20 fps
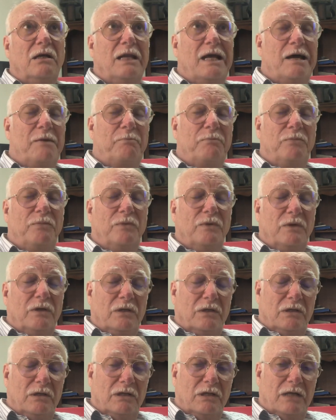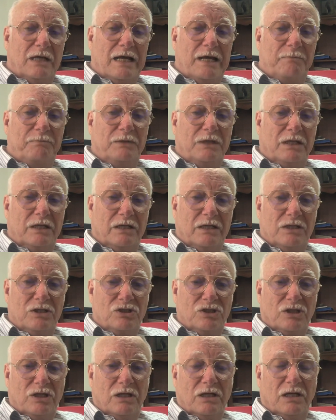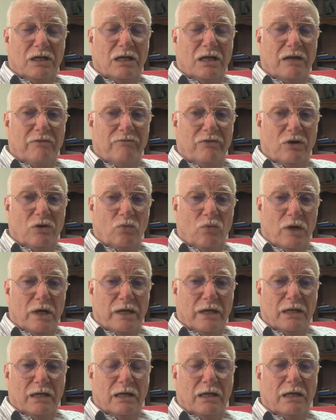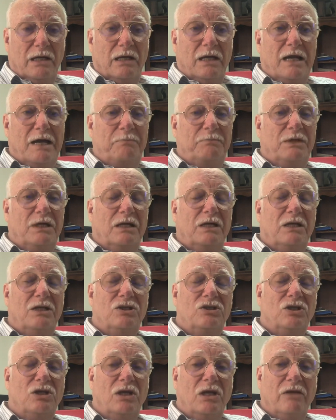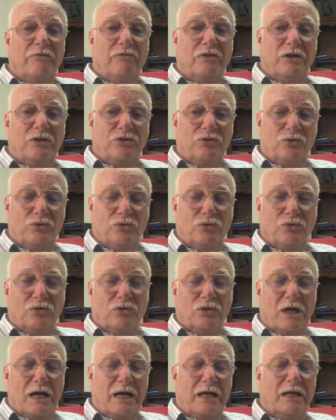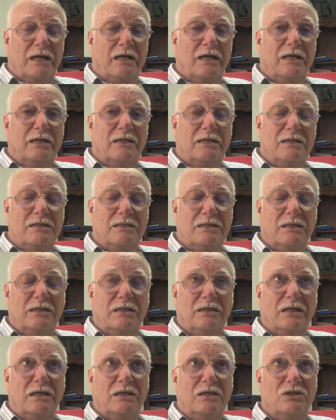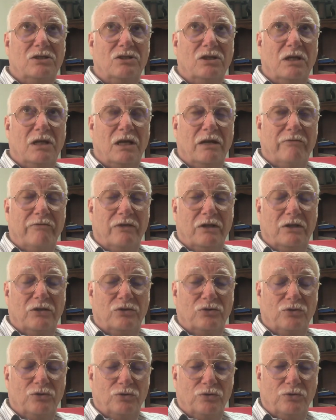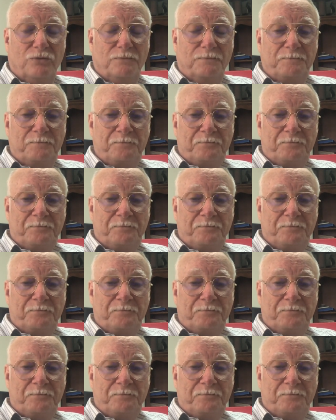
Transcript: lab technician level 1, lab technician level 2, aggregate testing technician level 2,